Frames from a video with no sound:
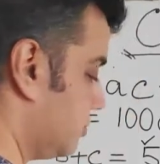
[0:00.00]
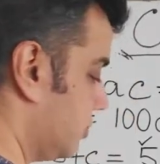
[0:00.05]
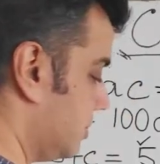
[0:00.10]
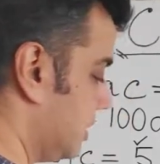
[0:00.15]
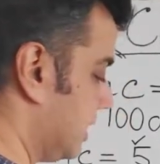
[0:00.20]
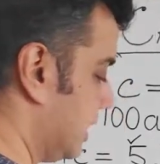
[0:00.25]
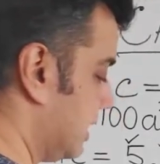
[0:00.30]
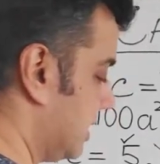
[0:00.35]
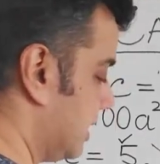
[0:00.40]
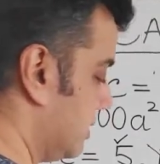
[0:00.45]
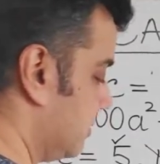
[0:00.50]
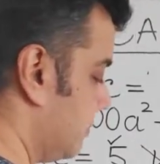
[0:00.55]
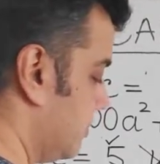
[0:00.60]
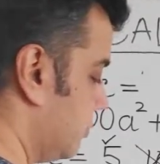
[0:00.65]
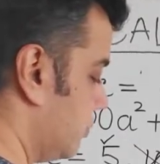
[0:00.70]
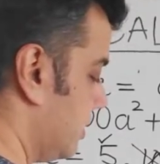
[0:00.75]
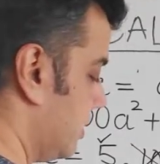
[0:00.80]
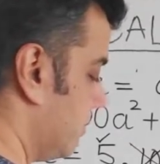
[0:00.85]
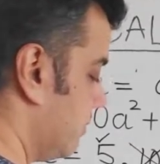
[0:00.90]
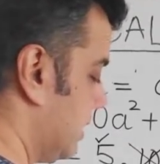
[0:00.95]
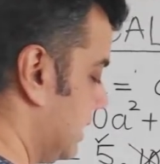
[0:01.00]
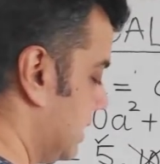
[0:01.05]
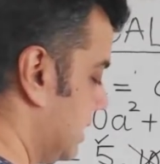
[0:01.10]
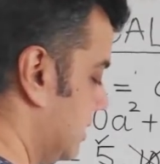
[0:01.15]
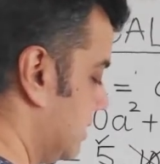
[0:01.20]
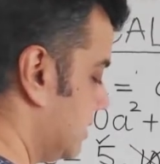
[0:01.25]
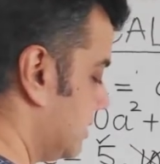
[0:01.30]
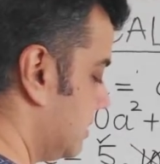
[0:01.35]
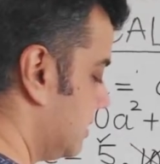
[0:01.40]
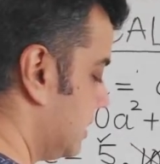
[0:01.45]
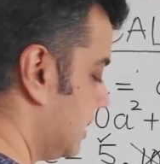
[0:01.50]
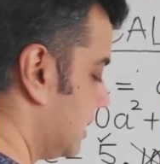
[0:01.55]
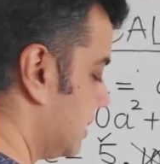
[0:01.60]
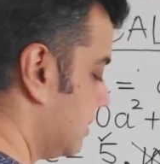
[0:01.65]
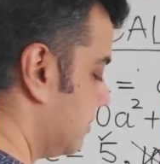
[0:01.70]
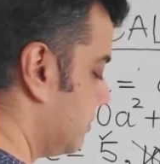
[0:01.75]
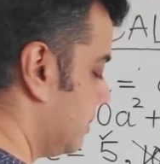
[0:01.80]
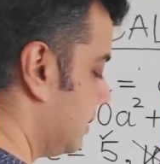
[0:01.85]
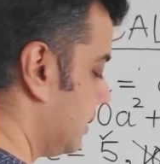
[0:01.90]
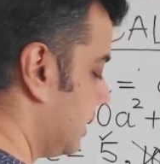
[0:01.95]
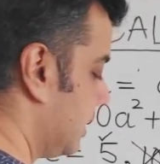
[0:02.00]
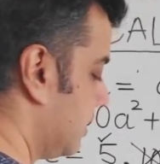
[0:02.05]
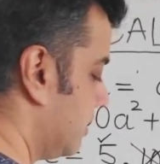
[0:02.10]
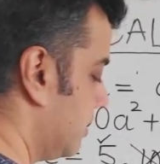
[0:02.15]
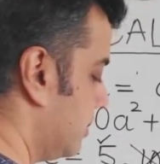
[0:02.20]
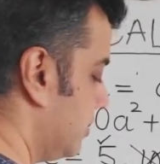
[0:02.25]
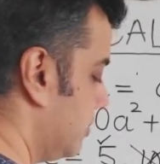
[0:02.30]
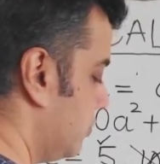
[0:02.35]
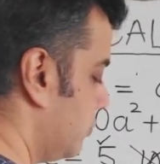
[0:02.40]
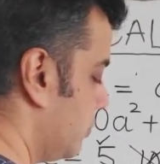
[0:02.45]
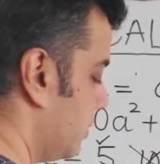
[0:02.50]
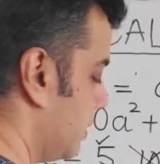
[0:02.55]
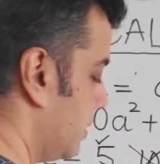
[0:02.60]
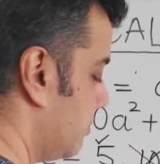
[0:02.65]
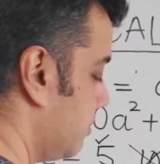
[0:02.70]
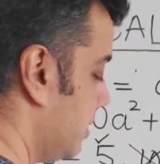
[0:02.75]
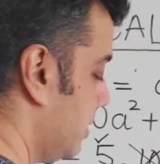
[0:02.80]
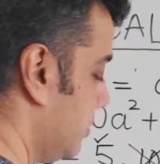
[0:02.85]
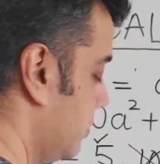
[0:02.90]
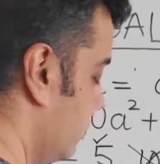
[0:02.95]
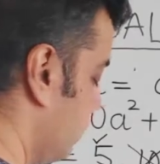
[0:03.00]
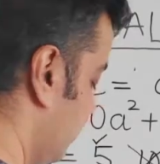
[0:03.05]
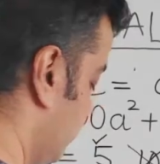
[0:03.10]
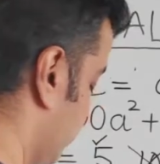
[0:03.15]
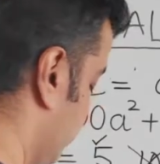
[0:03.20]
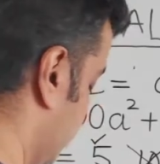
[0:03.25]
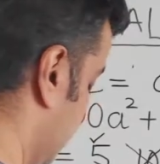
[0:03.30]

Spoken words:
so in that case we could have taken this is nothing but 100 into a by 2